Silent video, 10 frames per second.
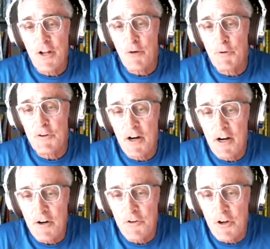not
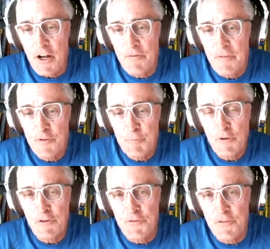retired yet,
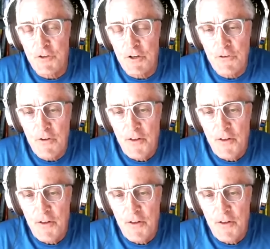especially 50s,